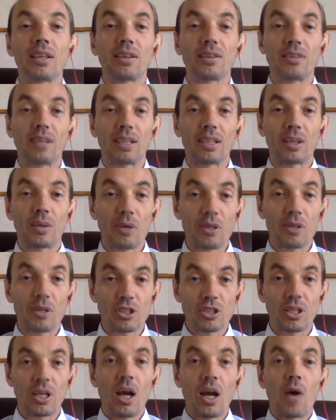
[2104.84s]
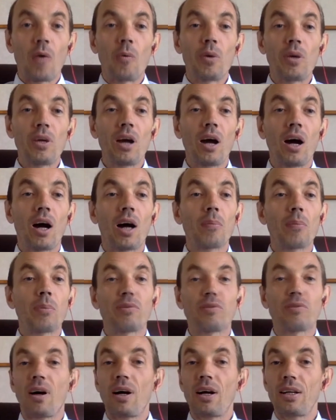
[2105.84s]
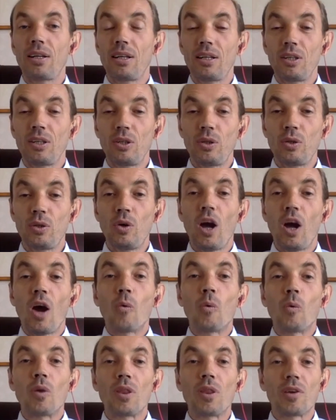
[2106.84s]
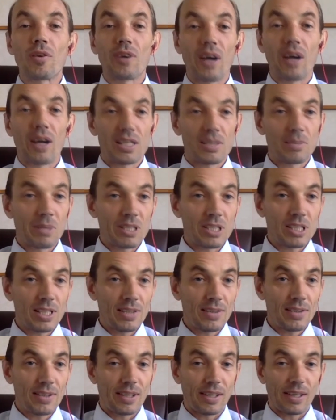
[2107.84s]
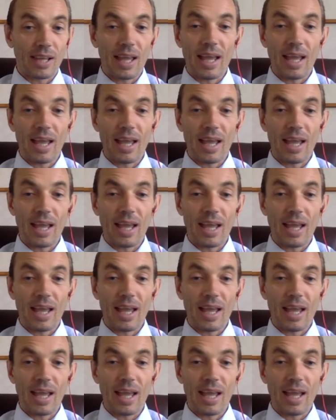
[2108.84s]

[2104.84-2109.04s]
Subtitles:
right question, we are providing you with the right material.